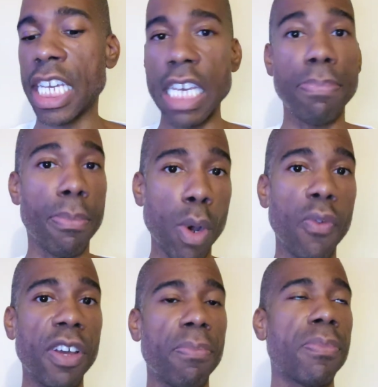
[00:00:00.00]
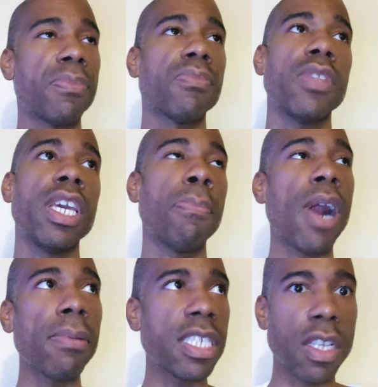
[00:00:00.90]
and keep it moving.
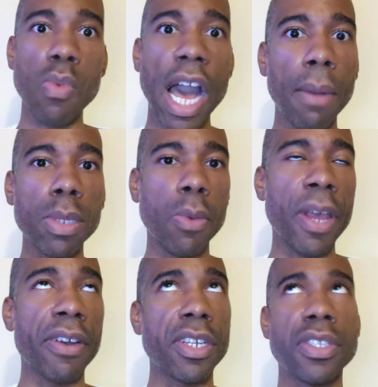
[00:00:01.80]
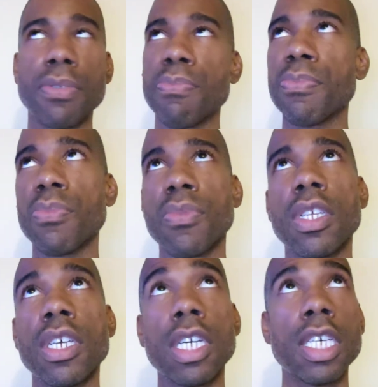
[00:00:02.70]
And probably some wild blueberries
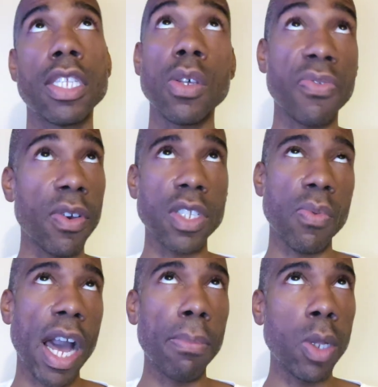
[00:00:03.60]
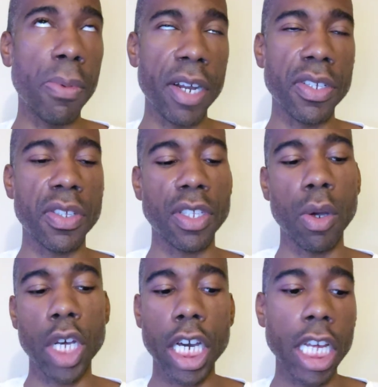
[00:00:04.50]
because those frozen wild blueberries are
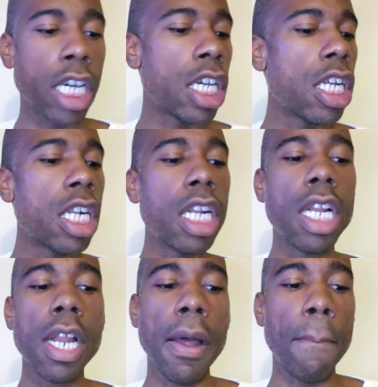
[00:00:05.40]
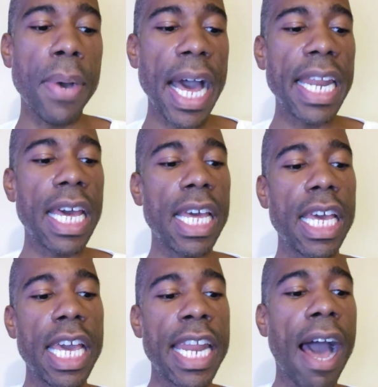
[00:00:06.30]
so good. But,
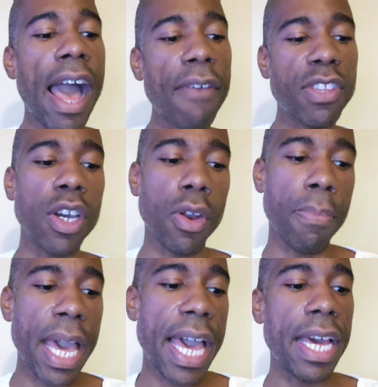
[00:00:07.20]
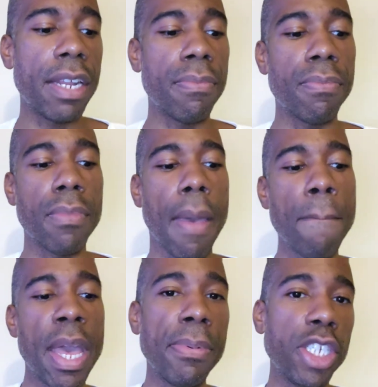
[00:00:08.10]
and I'll have to go to bed
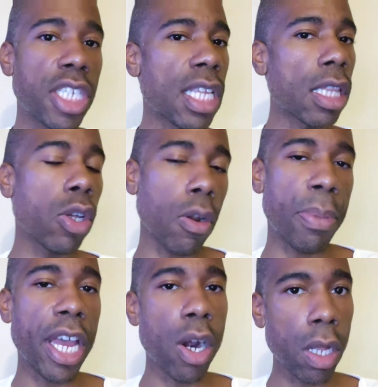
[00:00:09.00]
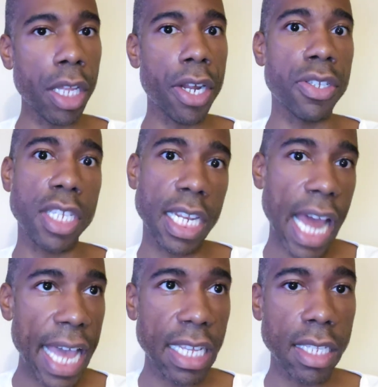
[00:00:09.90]
maybe just a little bit earlier
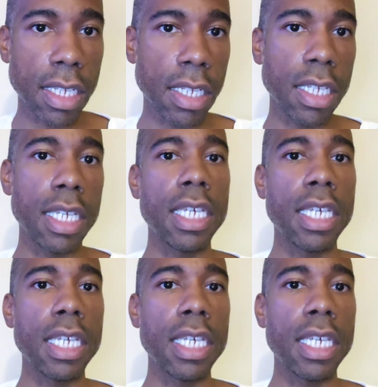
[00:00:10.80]
tonight